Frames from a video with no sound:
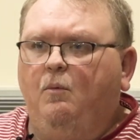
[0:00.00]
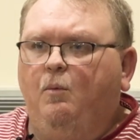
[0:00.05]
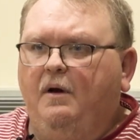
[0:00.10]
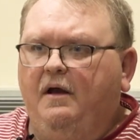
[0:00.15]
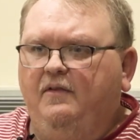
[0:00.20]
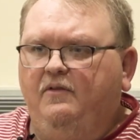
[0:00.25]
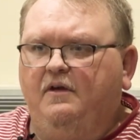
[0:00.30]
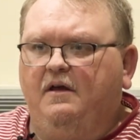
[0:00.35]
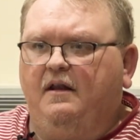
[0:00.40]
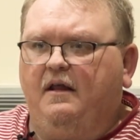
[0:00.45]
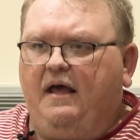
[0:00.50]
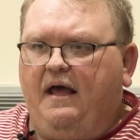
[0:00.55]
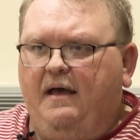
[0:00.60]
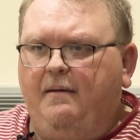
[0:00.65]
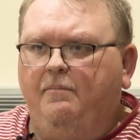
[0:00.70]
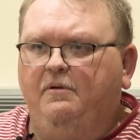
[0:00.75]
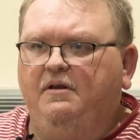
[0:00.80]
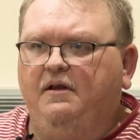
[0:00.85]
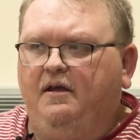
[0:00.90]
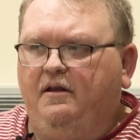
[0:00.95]
way that
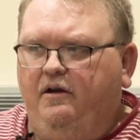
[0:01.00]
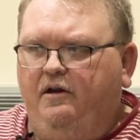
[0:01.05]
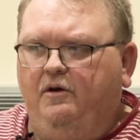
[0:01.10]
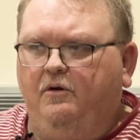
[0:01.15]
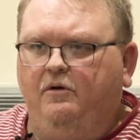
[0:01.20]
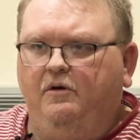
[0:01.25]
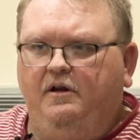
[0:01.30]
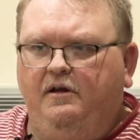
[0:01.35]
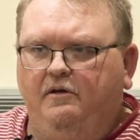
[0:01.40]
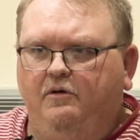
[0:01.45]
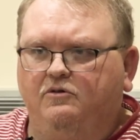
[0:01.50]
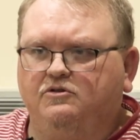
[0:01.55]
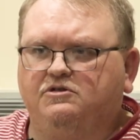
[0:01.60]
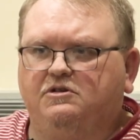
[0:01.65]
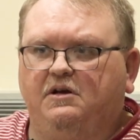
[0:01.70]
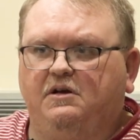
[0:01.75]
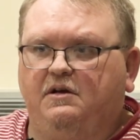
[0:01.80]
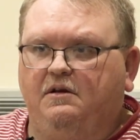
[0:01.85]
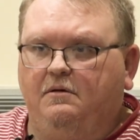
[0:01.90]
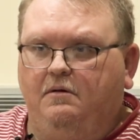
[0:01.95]
Habitat here in
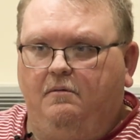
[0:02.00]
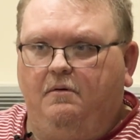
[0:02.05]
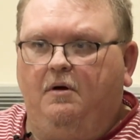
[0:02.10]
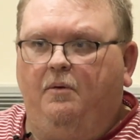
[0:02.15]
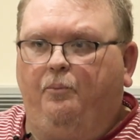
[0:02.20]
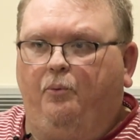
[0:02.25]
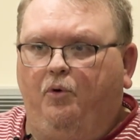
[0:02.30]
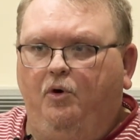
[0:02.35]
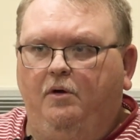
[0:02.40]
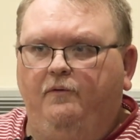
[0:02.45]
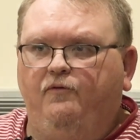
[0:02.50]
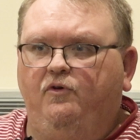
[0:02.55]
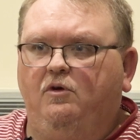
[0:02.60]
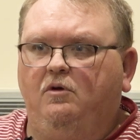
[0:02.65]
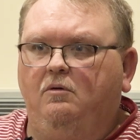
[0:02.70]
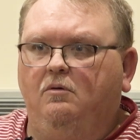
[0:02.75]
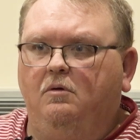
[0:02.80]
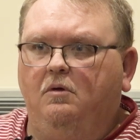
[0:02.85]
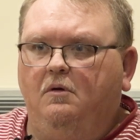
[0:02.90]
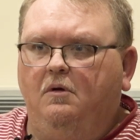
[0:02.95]
Henderson can approve
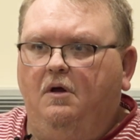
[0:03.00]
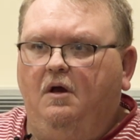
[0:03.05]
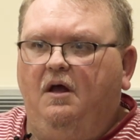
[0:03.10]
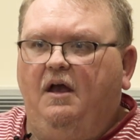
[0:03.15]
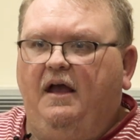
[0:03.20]
you